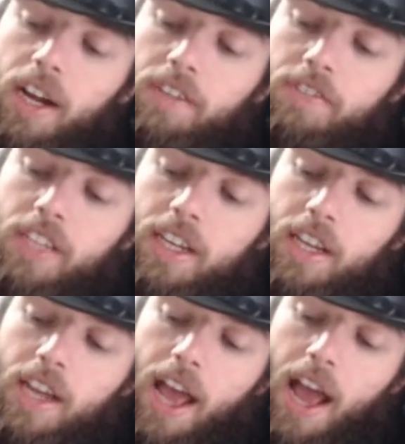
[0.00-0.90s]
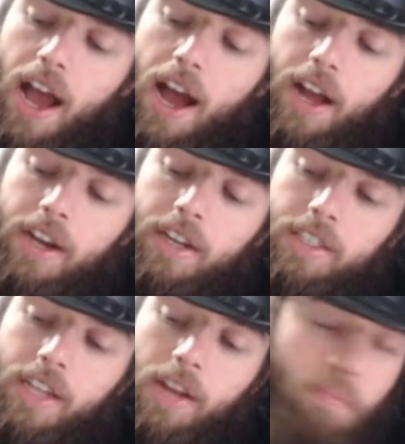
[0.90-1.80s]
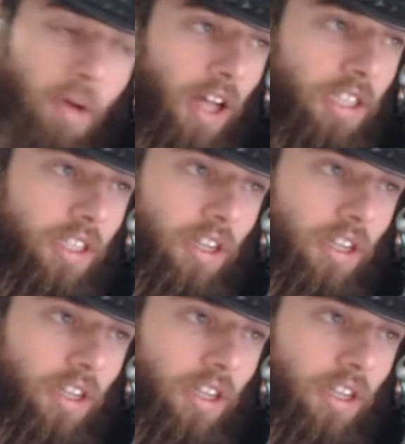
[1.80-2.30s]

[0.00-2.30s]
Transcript: of thing, and the blood